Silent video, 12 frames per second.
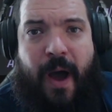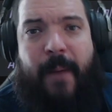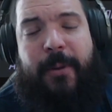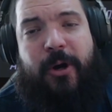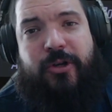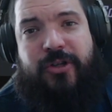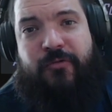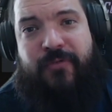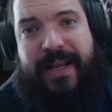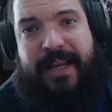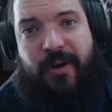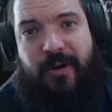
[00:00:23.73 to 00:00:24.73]
because I
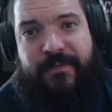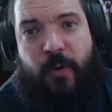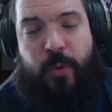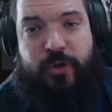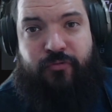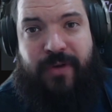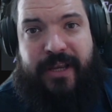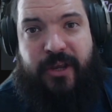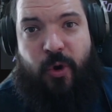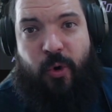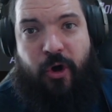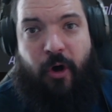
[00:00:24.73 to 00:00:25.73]
really look forward to reading
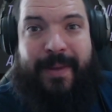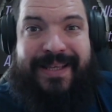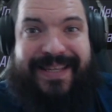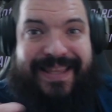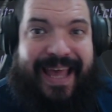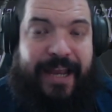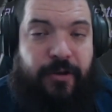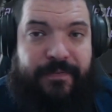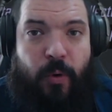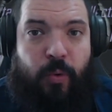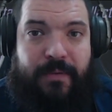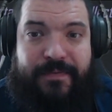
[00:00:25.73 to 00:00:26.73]
your comments at the end of
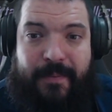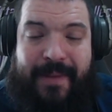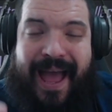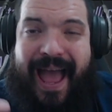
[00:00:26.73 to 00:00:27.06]
all of them